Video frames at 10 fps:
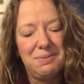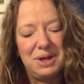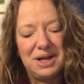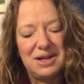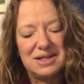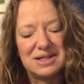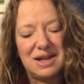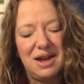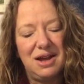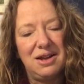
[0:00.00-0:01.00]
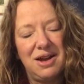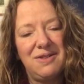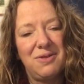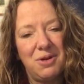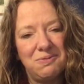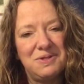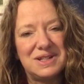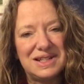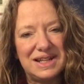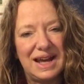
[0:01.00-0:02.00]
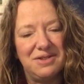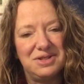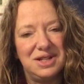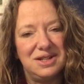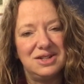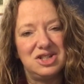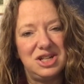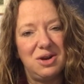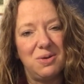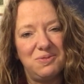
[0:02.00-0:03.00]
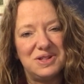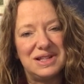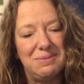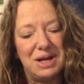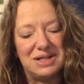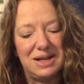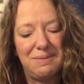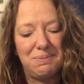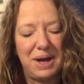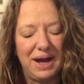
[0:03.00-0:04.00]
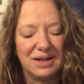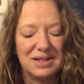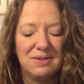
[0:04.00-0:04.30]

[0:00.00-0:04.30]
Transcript: because her life obviously counted and she obviously made an impact.